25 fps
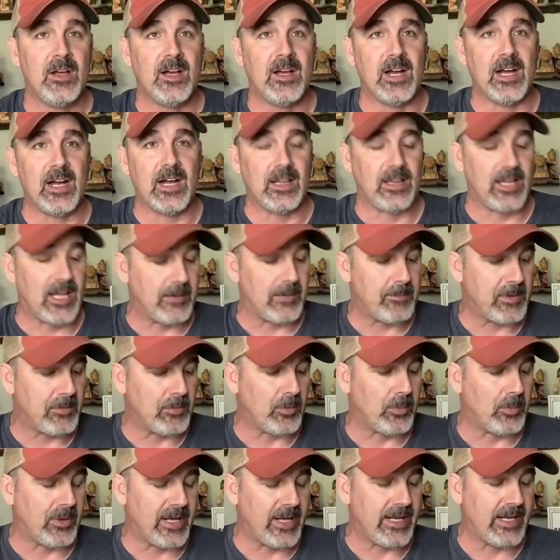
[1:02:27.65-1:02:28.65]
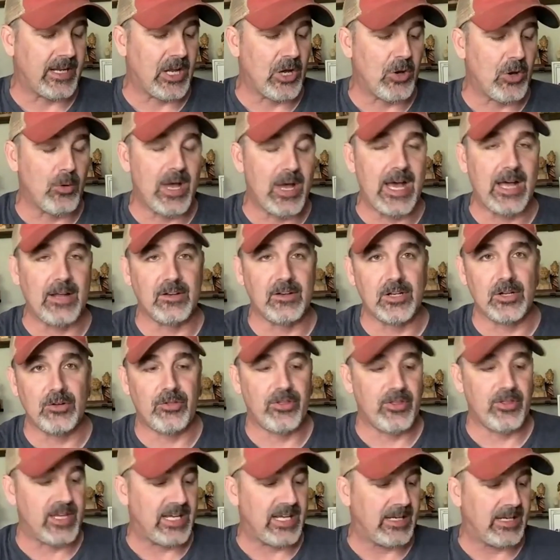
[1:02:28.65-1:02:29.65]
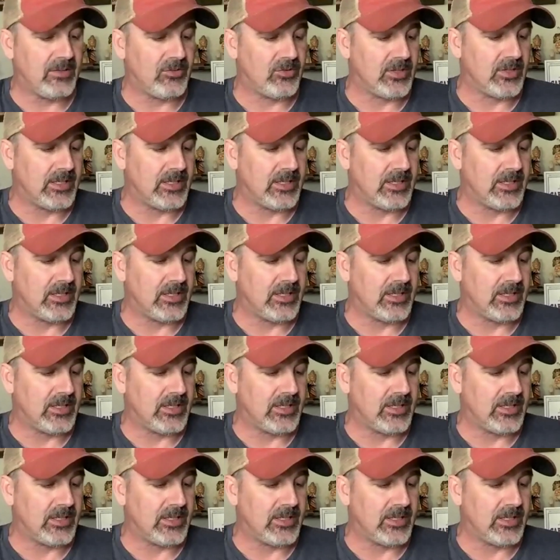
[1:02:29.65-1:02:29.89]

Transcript: Uh, a lot of people plan to go out and do things.